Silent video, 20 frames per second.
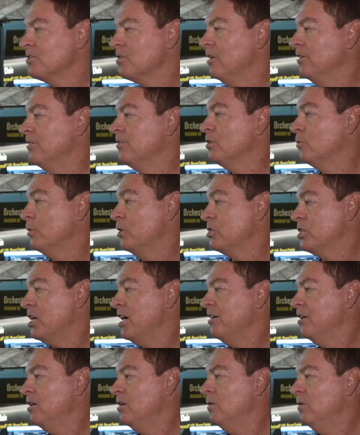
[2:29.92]
called
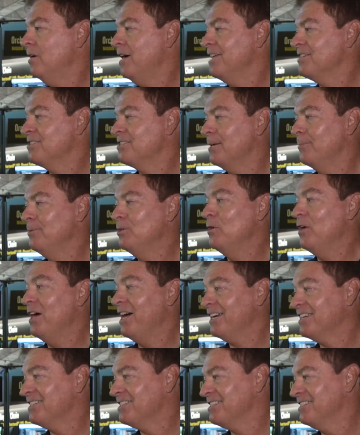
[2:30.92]
switch.io,
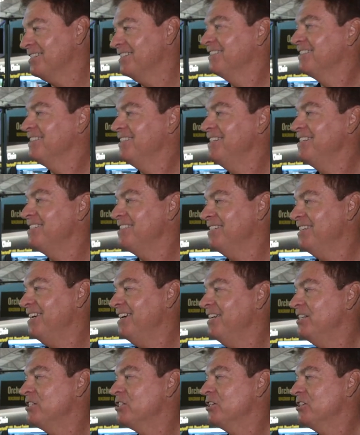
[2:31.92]

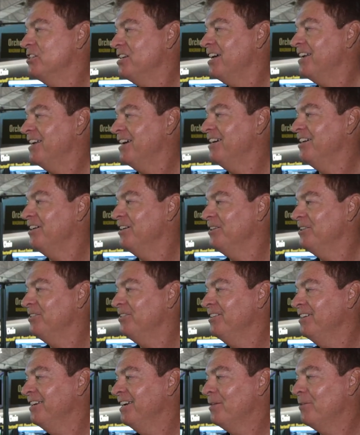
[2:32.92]
swxtch.io,